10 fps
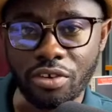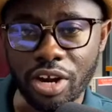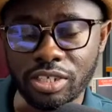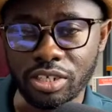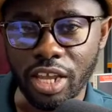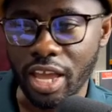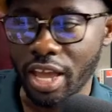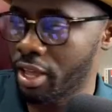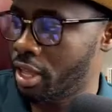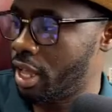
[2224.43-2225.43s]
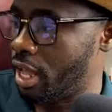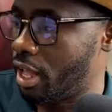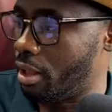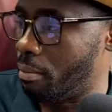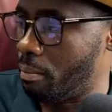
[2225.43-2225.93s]
great to hear.
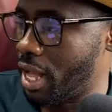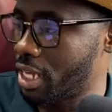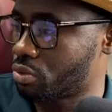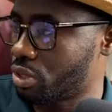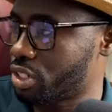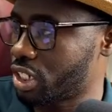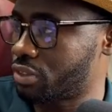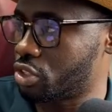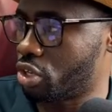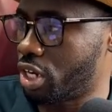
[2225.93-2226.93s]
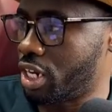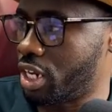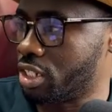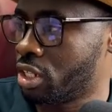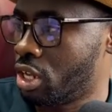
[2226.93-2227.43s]
Uh, Maxwell, thanks for joining
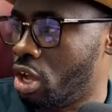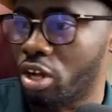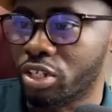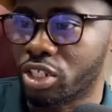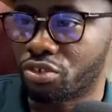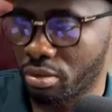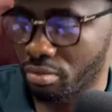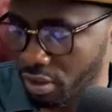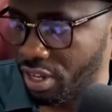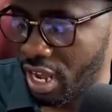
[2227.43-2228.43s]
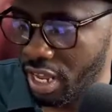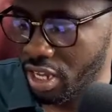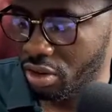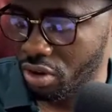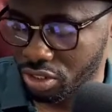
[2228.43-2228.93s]
us on the stream. If there are
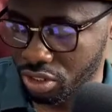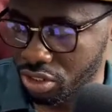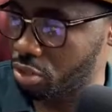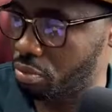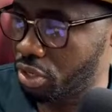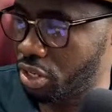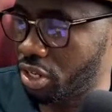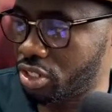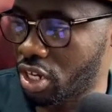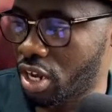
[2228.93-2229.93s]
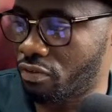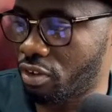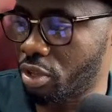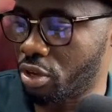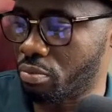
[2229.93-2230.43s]
any questions, you put it in the chat for
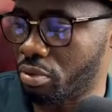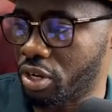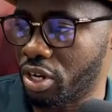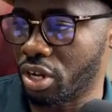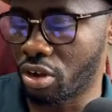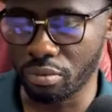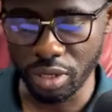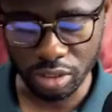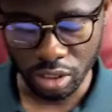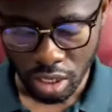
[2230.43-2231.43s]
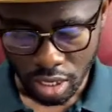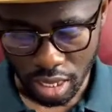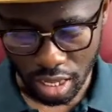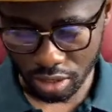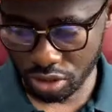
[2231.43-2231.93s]
me or you put it in the comments
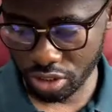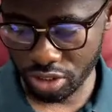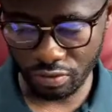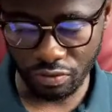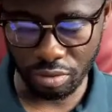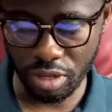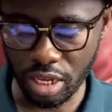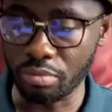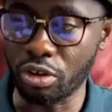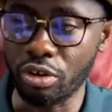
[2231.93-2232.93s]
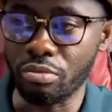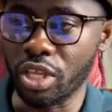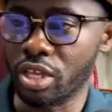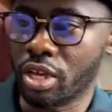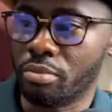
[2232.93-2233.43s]
uh, section for me, and I'm going to
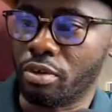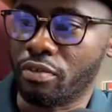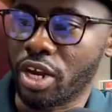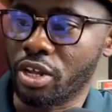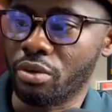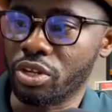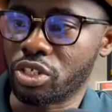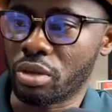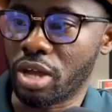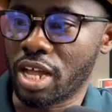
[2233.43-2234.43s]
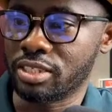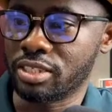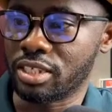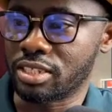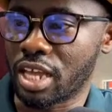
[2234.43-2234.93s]
be providing you with some
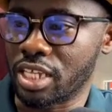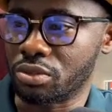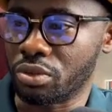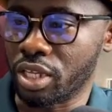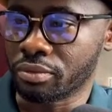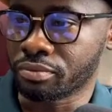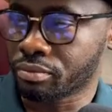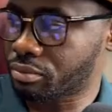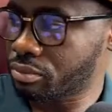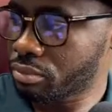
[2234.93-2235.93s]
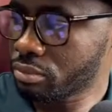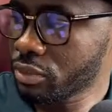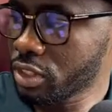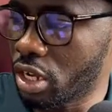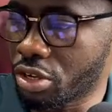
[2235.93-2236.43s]
answers as we
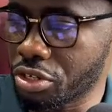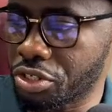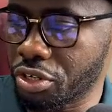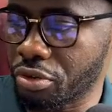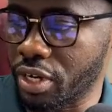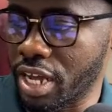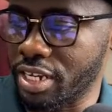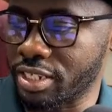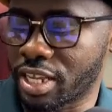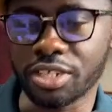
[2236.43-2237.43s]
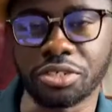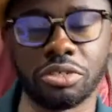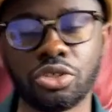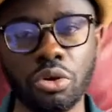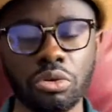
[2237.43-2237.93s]
uh, continue with our discussion.
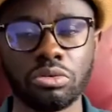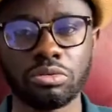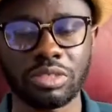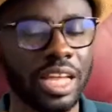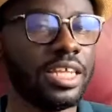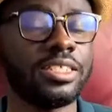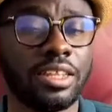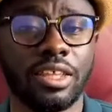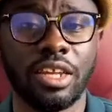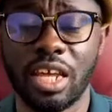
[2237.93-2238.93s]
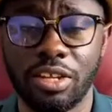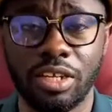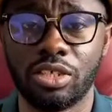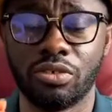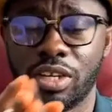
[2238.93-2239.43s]
So that is the thing that you
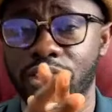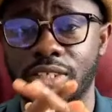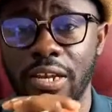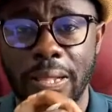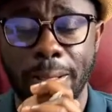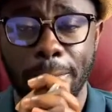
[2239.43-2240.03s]
need to understand.